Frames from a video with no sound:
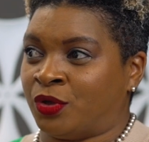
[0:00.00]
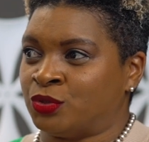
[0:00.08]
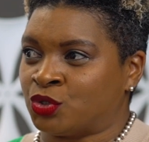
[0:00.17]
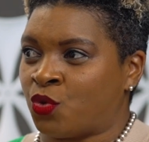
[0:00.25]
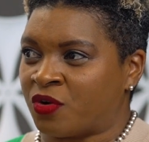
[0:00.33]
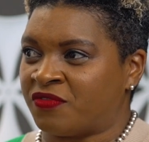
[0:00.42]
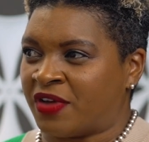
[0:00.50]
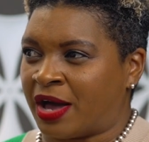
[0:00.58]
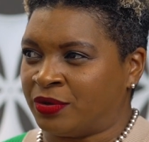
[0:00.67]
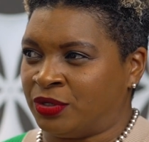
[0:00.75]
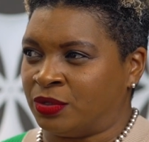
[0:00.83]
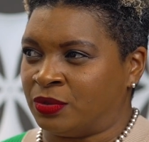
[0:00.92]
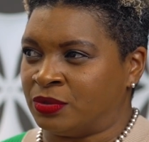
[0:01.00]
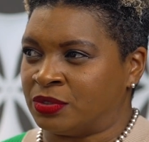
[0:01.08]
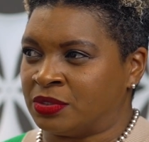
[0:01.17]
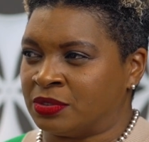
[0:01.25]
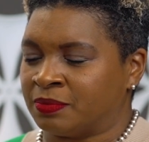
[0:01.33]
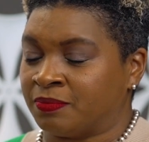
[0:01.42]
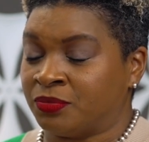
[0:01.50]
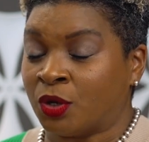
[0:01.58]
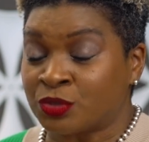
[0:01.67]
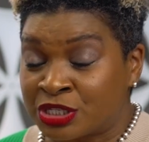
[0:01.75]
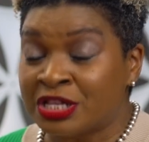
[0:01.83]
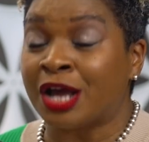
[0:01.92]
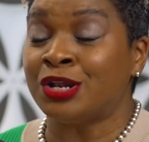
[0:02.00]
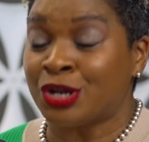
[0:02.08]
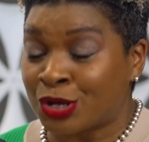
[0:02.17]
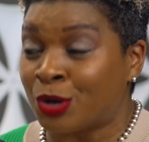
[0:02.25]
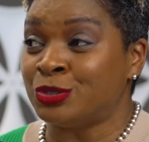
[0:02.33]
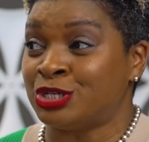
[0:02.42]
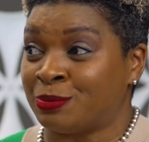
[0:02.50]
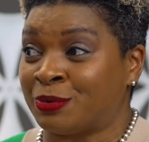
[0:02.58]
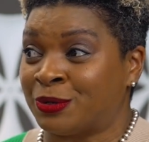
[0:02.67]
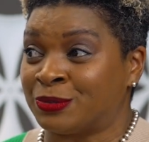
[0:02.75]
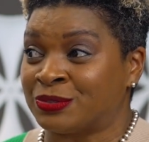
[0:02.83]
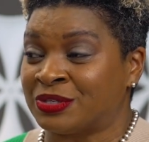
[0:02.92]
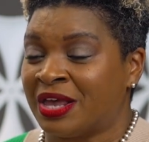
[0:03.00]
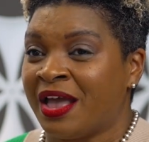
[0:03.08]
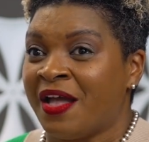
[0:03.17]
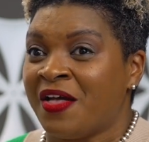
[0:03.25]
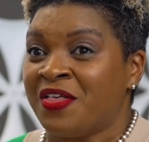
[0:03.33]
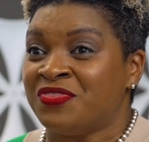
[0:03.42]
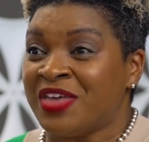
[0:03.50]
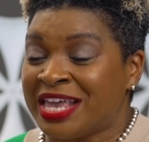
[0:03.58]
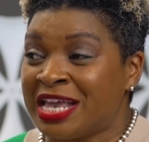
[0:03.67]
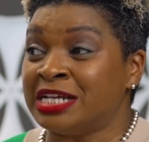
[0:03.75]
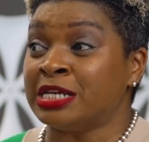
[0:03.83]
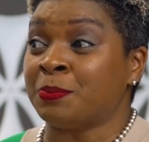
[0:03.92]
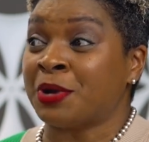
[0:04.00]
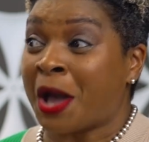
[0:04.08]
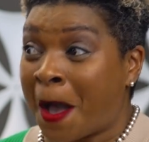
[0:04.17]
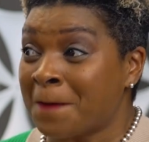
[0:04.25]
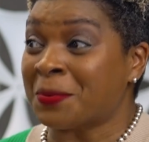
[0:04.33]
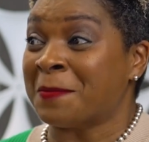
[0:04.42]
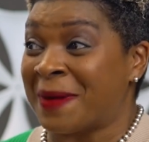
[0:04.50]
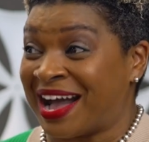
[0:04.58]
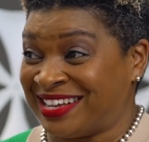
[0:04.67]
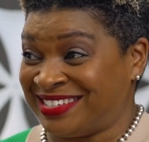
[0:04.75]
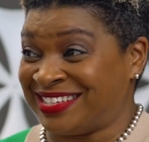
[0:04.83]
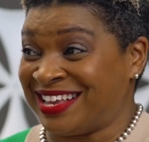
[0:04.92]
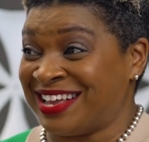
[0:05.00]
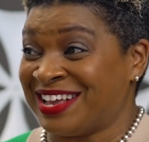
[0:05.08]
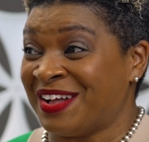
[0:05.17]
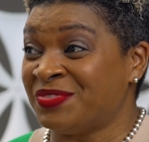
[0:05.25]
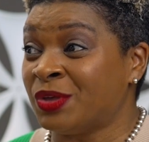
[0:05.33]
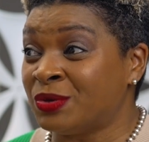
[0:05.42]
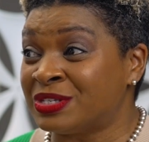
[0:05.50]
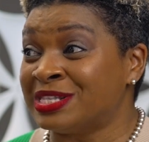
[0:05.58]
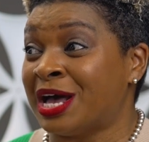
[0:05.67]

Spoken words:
those core values, those non-negotiables, they end up compromising those